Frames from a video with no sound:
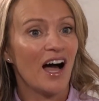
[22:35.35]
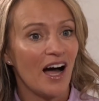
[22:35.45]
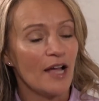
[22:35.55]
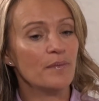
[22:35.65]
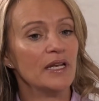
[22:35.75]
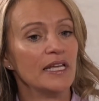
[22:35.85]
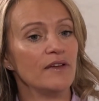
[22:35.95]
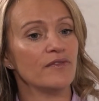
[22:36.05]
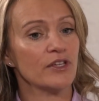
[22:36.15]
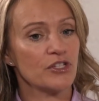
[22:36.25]
I
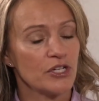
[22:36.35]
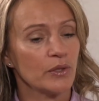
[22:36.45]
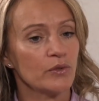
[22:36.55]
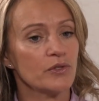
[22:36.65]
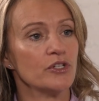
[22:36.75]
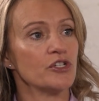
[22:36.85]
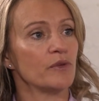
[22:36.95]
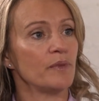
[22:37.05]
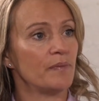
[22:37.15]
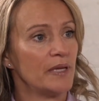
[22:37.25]
believe that children
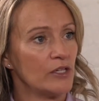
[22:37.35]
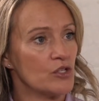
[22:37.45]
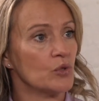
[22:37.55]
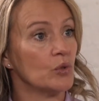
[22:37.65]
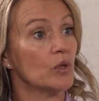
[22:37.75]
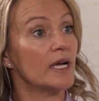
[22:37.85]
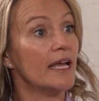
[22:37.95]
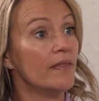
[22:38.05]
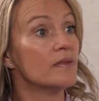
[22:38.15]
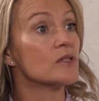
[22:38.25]
should be being taught in the